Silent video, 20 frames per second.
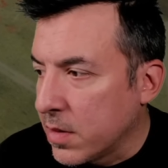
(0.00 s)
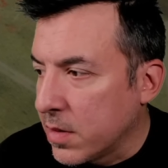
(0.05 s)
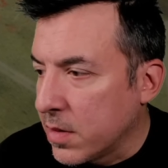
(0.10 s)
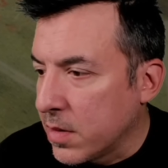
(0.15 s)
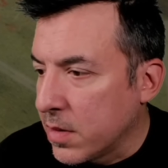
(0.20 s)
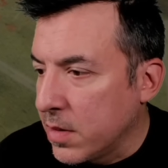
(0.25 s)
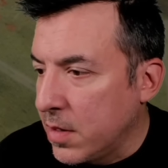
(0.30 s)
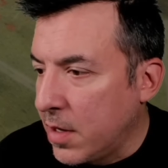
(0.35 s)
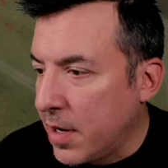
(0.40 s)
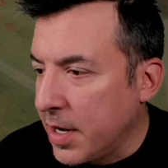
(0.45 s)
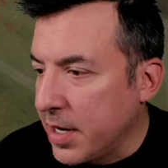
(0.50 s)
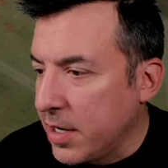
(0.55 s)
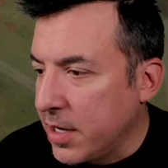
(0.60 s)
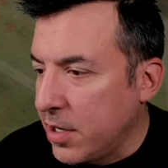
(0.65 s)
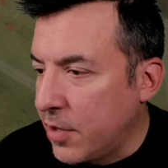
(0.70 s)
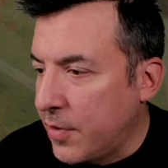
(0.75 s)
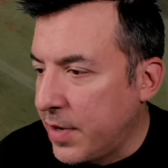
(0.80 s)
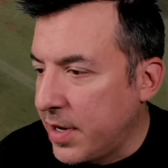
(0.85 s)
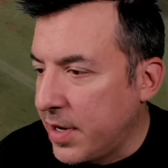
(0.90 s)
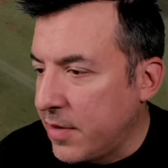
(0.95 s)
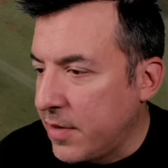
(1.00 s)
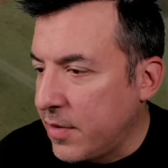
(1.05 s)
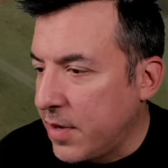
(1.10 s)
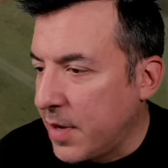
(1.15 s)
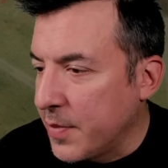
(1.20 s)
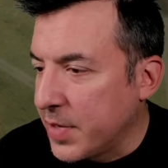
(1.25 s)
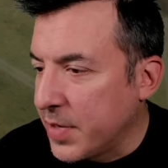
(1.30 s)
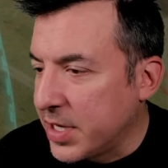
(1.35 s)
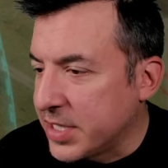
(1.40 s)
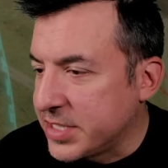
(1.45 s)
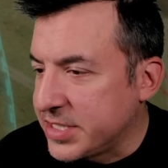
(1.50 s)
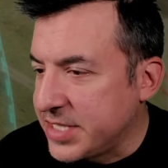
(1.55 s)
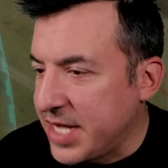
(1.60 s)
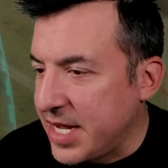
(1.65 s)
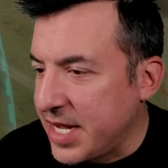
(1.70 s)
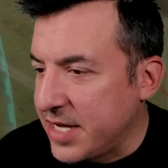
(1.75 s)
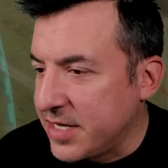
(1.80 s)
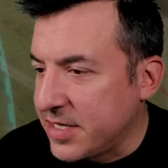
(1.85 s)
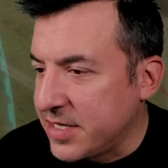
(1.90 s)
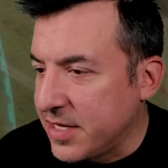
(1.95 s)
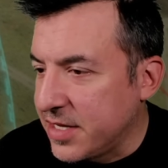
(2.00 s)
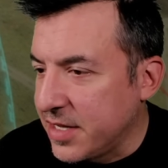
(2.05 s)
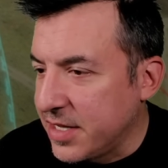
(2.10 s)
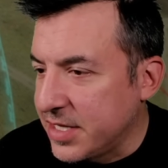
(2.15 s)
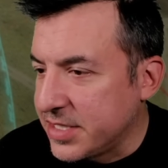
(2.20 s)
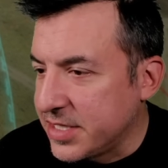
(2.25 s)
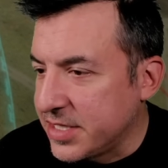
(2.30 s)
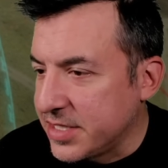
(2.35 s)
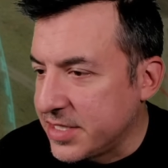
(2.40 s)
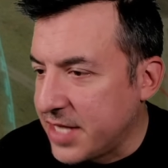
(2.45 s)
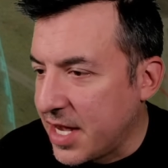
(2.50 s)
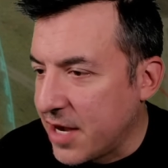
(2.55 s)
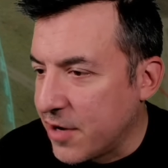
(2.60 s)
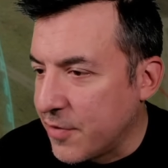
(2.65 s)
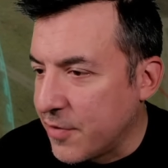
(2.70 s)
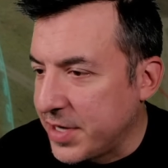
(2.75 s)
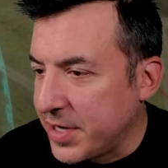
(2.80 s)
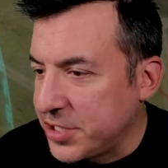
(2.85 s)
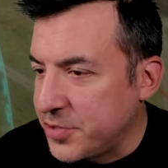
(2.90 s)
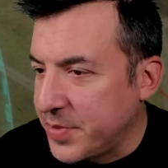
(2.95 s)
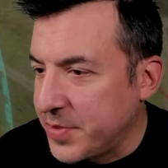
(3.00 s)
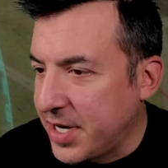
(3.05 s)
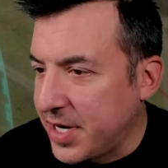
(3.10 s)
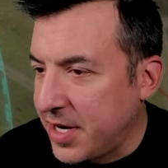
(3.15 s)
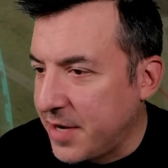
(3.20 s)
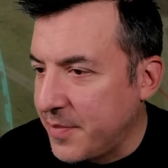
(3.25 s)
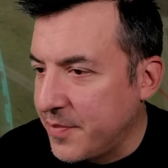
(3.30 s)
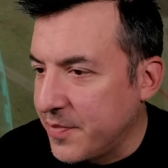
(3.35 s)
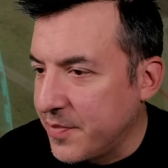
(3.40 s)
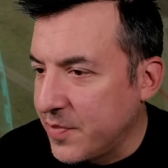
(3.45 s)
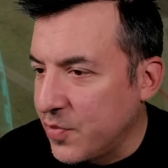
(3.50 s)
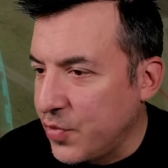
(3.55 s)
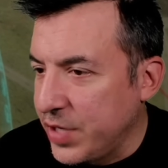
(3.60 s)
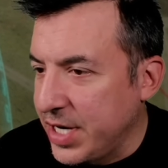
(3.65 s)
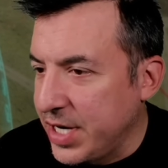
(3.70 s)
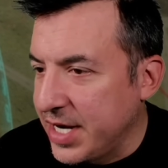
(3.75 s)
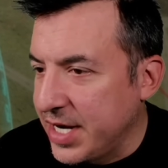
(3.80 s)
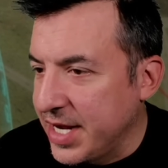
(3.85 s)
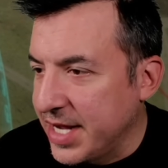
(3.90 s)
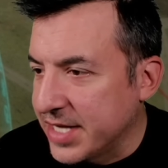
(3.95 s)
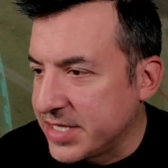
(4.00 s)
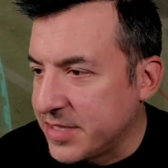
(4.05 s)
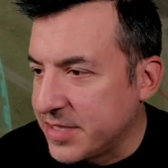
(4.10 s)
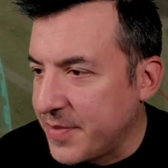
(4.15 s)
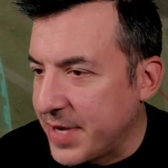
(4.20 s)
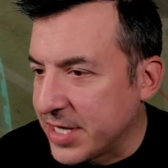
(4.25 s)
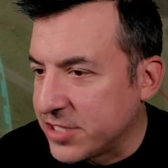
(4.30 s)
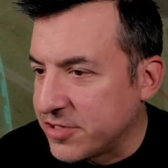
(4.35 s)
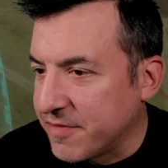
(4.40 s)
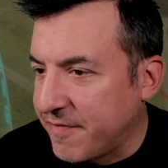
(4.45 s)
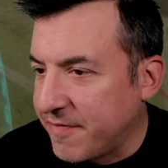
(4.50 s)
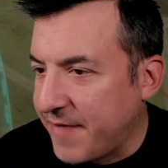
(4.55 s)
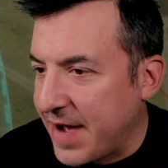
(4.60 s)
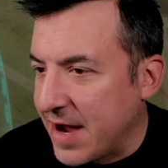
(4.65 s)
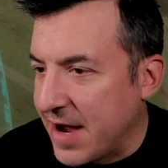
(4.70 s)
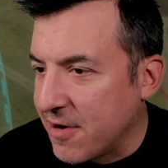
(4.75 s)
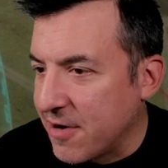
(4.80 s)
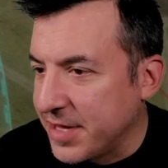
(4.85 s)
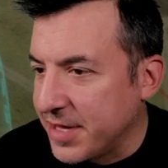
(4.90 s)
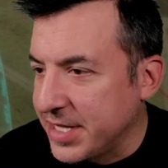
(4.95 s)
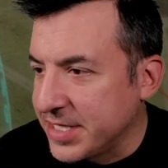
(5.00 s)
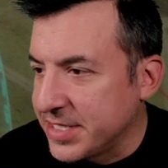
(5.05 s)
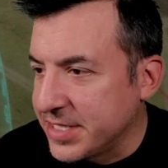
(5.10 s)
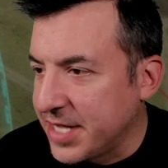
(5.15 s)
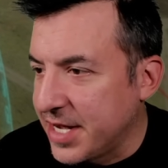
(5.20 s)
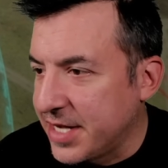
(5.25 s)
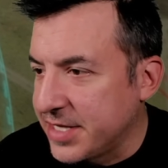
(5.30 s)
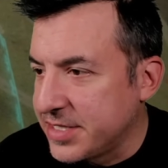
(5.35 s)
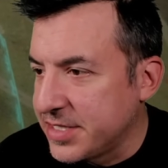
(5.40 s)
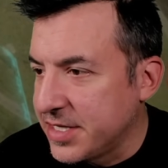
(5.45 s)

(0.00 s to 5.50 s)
Alright, you know what? I'm going to send this entire regiment up. We need to get some extra fire on these guys.